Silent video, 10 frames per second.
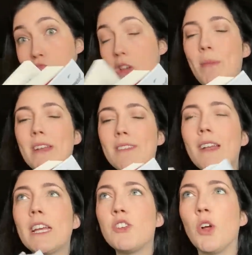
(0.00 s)
I mean, it's not
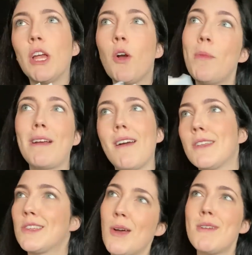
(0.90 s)
like adult, like, oh my God,
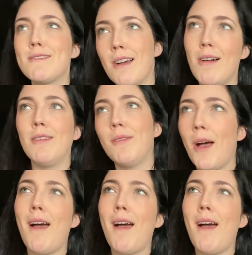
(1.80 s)
it's so adult.